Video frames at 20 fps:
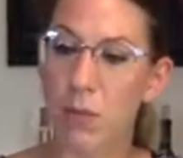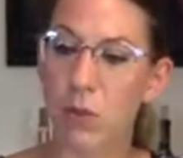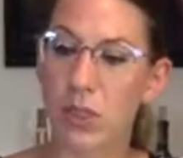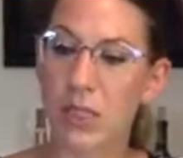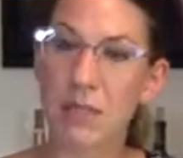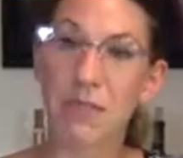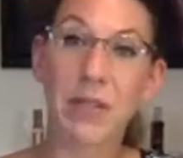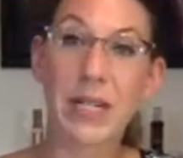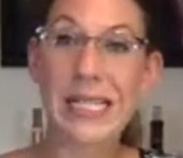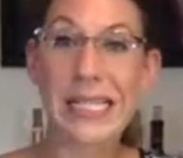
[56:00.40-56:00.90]

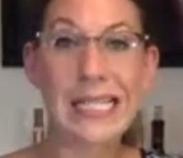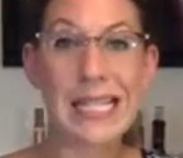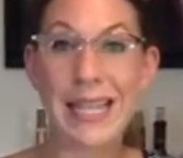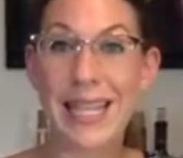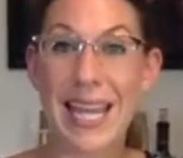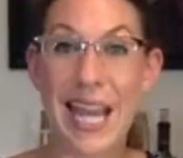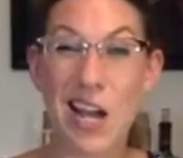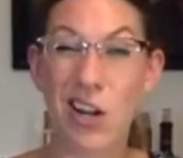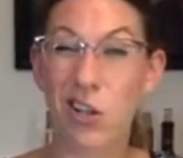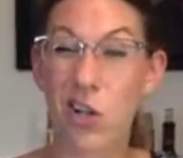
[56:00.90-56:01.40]
difference in the
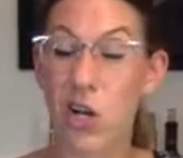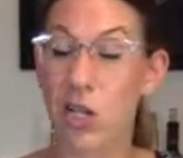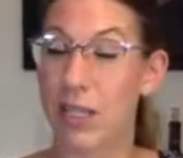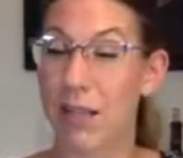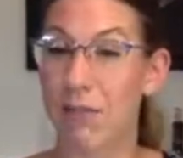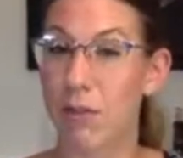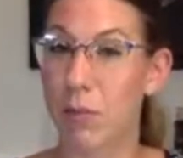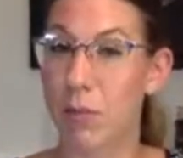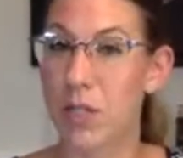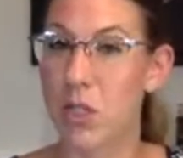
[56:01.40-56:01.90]
alcohol
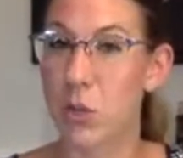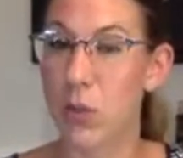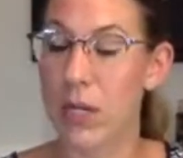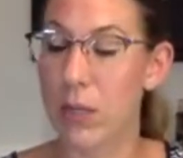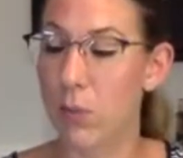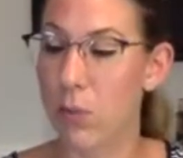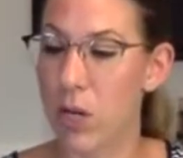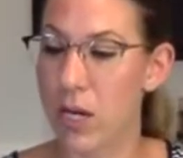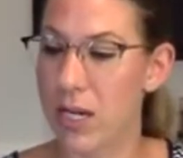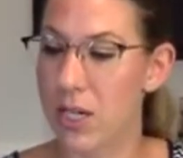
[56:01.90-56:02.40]
level between
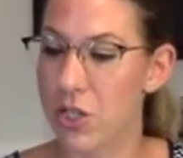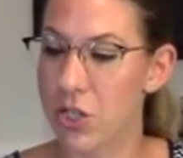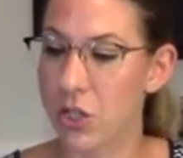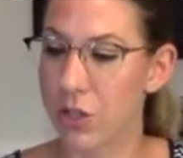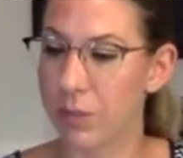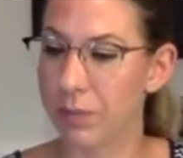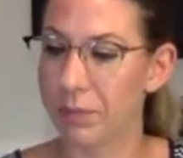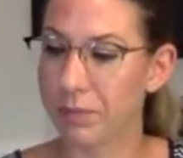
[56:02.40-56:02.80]
1 and 2.